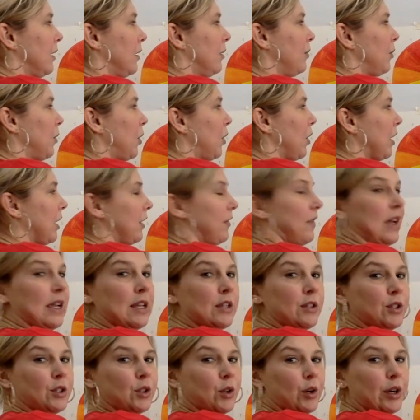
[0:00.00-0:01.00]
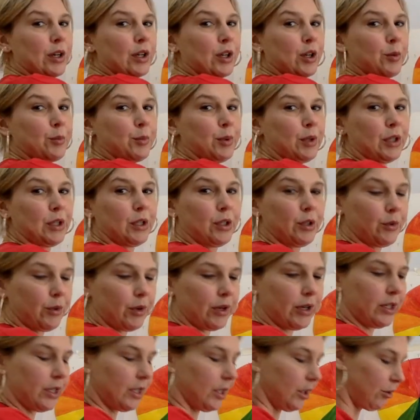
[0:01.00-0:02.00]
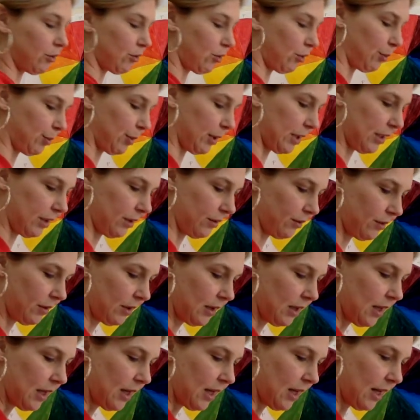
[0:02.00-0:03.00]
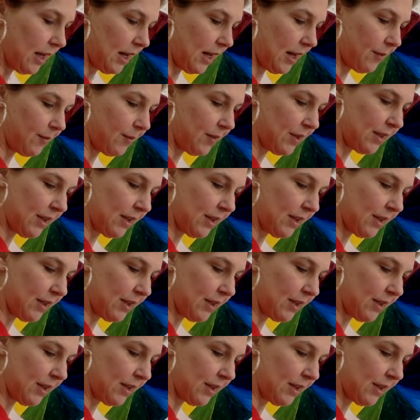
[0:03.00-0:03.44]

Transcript: more of a darker blue or neutral blue.